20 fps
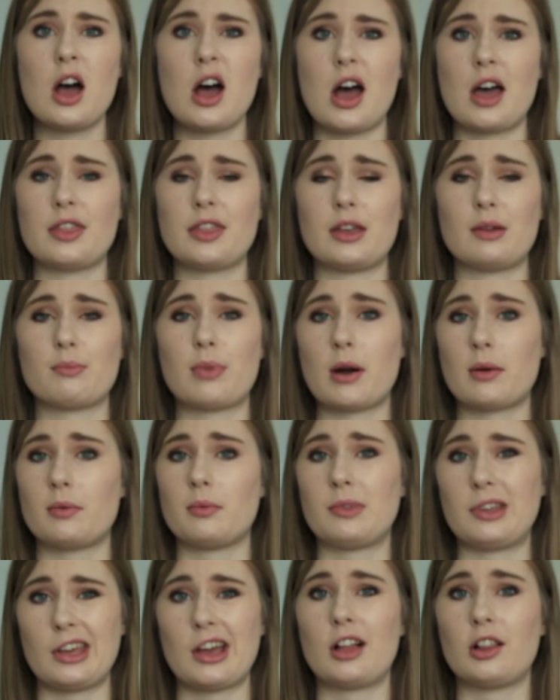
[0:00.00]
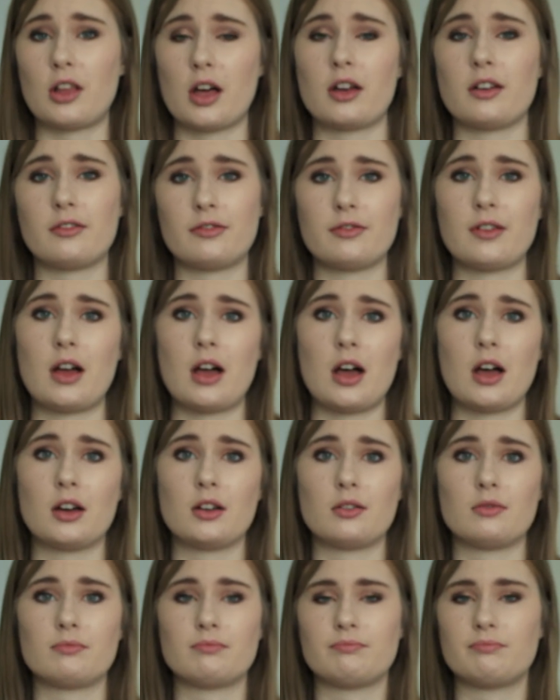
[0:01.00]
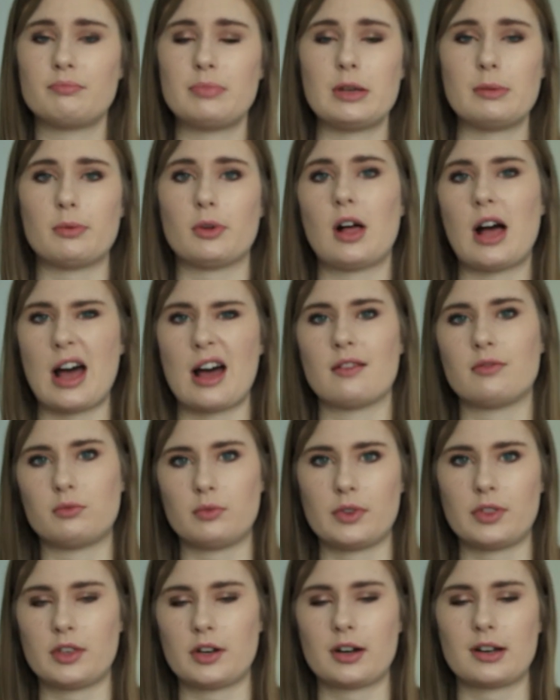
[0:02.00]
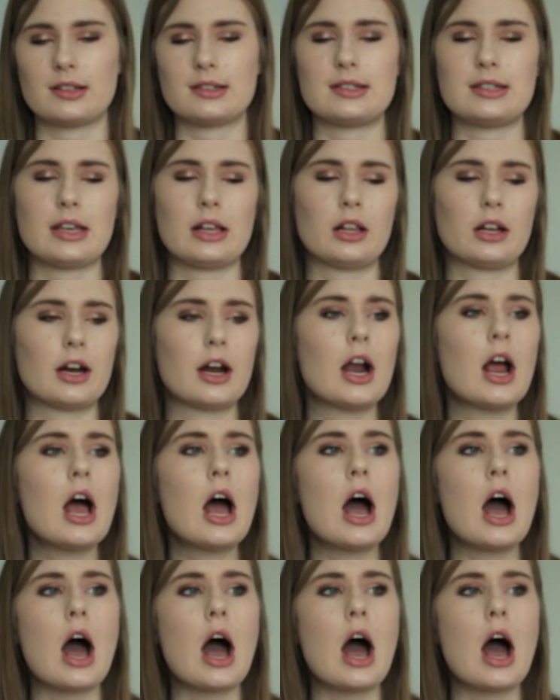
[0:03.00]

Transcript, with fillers: I think probably a lot of uh, people have with their concealer.